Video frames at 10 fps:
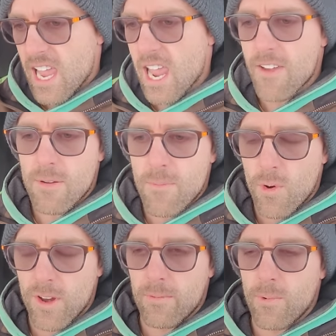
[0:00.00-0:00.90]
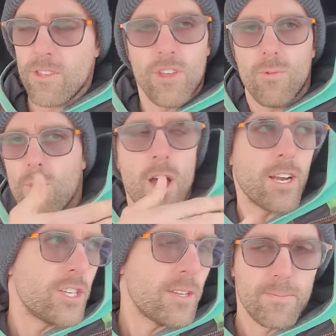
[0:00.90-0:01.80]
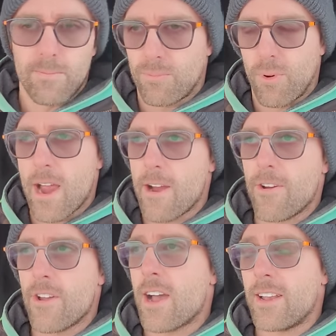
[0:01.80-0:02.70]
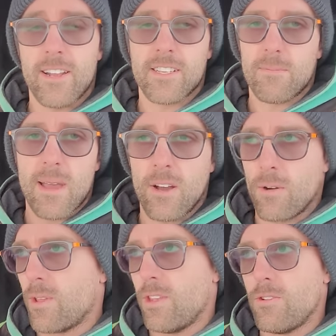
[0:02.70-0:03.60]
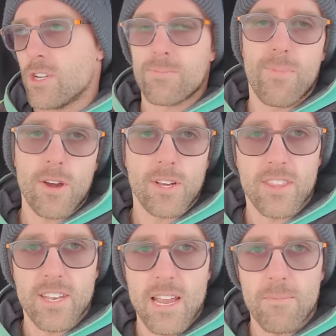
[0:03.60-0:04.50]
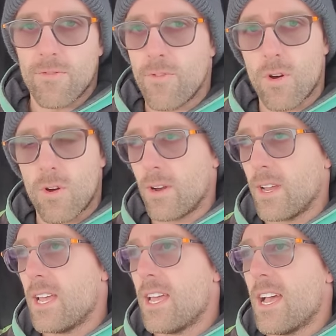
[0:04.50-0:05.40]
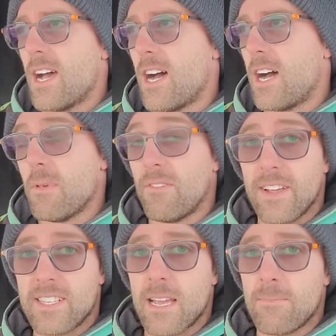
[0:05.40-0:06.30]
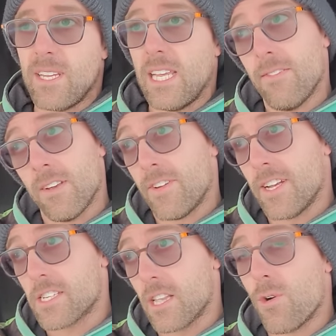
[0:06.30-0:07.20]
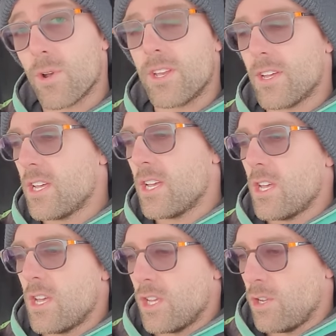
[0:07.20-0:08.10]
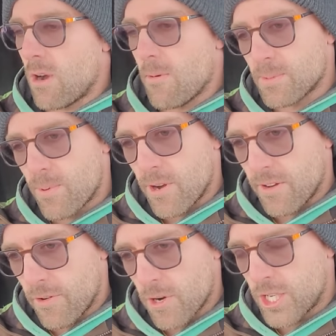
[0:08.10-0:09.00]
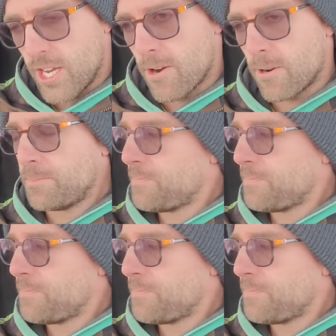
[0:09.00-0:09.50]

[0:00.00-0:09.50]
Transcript: every morning, whether you washed it prior or not, it doesn't matter whether you just parked it the night before. Um, if it's empty, even if it is loaded, you always put it in first gear